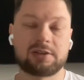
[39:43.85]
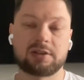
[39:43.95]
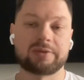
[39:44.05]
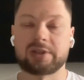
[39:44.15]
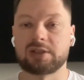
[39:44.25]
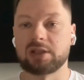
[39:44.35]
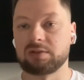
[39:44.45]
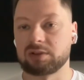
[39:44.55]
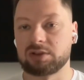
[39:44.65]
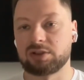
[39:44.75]
So as I said,
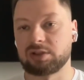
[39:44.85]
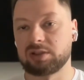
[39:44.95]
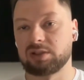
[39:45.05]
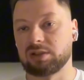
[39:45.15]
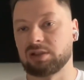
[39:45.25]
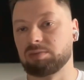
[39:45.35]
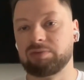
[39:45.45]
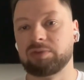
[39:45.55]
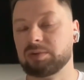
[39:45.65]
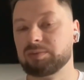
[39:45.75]
you can just
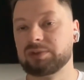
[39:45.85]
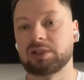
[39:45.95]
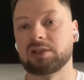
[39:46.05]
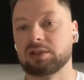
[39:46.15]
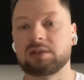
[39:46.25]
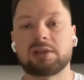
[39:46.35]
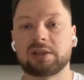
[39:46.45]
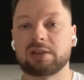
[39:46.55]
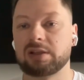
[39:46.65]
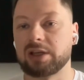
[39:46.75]
prompt and then
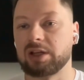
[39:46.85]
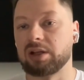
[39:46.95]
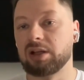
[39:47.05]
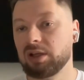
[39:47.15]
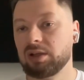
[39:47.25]
like get a